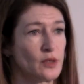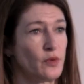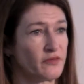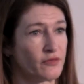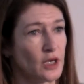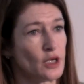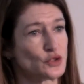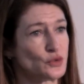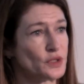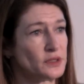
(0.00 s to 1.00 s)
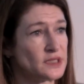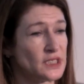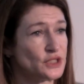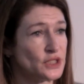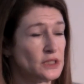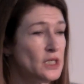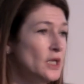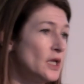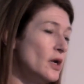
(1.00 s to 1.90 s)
I work for a large organisation.